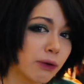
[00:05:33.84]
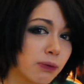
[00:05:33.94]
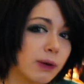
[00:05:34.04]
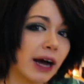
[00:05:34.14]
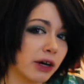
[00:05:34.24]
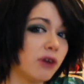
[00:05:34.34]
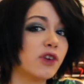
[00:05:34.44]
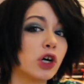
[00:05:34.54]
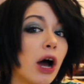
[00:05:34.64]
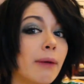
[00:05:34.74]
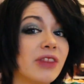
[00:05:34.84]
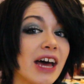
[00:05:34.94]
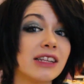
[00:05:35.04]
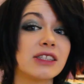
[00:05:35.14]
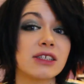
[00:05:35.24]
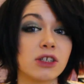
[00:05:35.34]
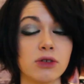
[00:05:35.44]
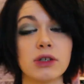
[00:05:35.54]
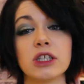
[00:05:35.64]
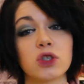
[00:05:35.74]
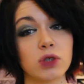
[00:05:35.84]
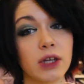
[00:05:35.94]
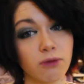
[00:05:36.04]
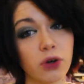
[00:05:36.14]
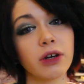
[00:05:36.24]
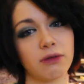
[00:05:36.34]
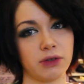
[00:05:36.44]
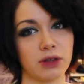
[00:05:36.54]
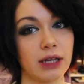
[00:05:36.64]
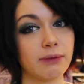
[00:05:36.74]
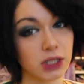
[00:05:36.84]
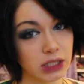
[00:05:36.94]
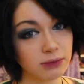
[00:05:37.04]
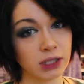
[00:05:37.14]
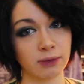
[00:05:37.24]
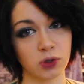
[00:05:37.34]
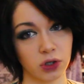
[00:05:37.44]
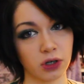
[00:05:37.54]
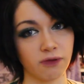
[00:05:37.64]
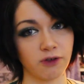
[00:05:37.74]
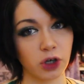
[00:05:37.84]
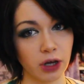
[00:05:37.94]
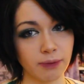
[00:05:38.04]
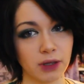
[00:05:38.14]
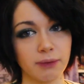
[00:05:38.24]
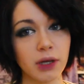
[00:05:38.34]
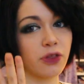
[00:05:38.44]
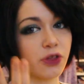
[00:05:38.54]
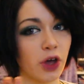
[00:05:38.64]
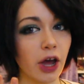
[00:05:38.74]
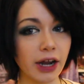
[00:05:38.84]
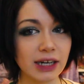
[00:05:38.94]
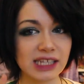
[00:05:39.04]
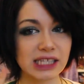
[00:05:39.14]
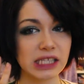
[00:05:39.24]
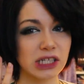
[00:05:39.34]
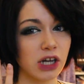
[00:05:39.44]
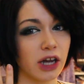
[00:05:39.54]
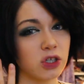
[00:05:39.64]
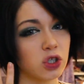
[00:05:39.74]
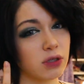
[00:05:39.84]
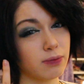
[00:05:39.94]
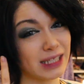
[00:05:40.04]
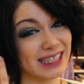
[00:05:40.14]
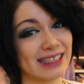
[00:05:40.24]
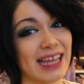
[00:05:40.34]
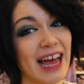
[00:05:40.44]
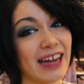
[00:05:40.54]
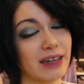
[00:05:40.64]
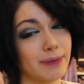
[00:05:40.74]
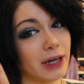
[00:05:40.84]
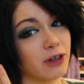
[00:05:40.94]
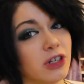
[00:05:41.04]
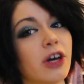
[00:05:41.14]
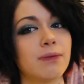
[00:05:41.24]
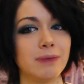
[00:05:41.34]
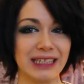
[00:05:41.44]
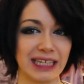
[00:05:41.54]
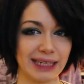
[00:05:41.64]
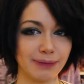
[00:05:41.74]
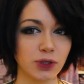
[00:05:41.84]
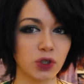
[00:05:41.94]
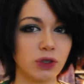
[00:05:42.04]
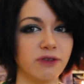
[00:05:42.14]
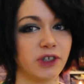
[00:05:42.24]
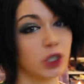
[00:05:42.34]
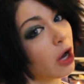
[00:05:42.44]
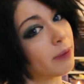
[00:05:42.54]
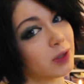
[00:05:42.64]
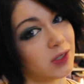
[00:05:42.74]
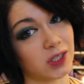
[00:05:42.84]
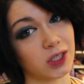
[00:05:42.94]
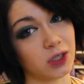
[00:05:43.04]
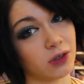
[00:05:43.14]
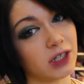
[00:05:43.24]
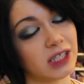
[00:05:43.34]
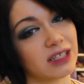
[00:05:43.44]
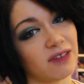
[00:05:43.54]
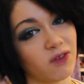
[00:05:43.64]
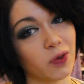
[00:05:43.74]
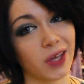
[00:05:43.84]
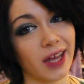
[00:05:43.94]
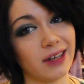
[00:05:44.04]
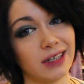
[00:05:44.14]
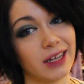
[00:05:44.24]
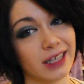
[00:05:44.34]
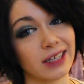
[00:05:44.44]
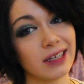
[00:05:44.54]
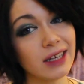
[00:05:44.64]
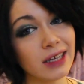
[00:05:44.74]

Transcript: I overcome that insecurity, so you can work with them and sometimes you can overcome them. 3rd is not to be sad about not being able to overcome your insecurities if you can't. Like,